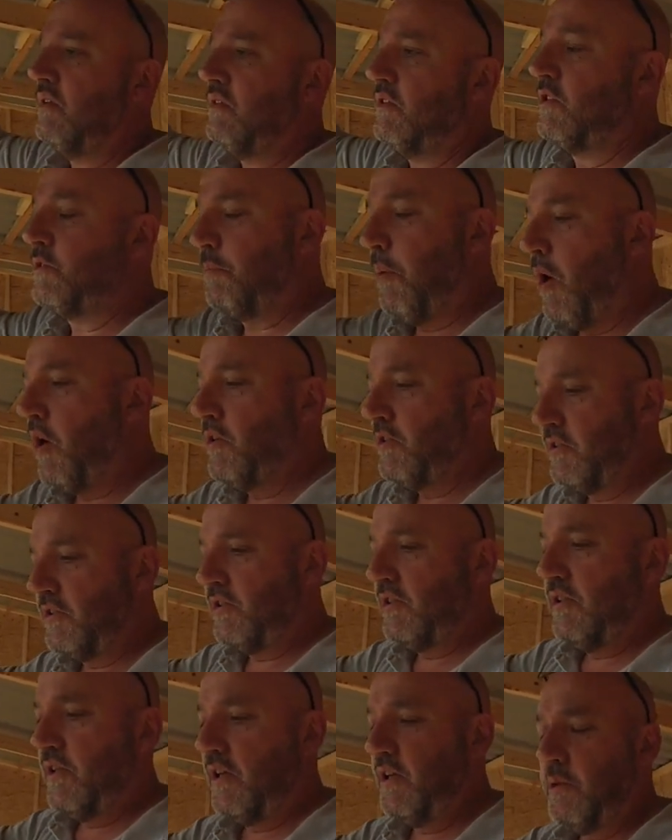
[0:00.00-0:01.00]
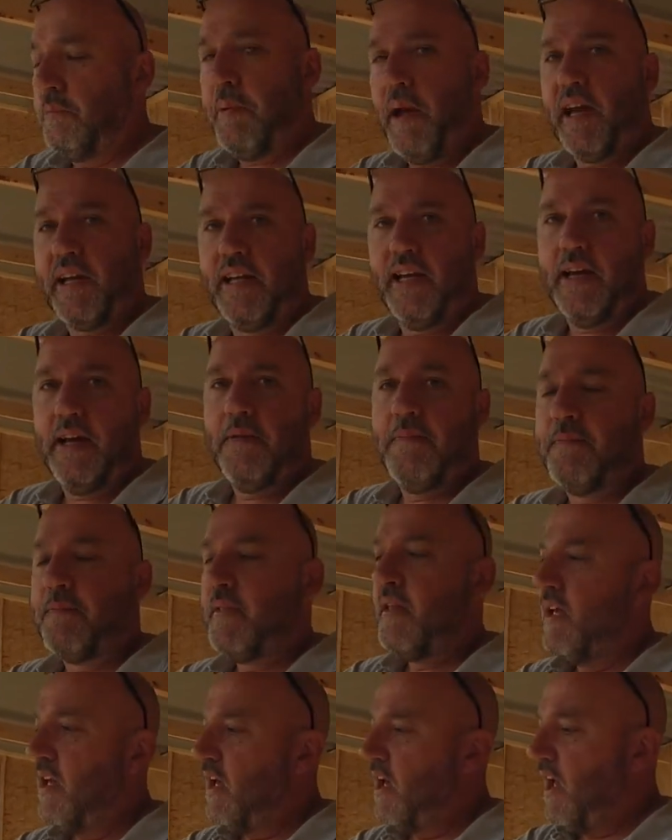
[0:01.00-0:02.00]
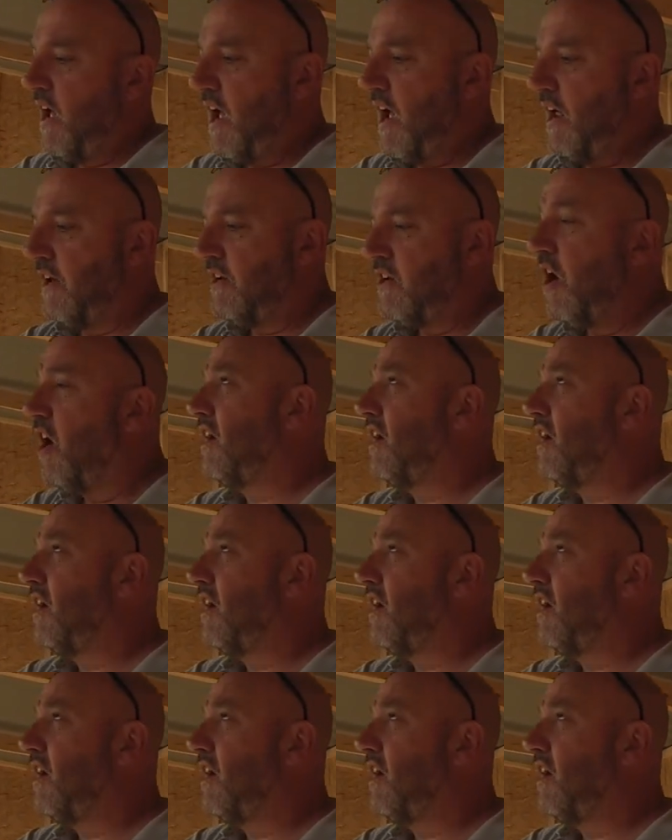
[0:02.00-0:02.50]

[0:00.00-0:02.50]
the spotters at the back here. And the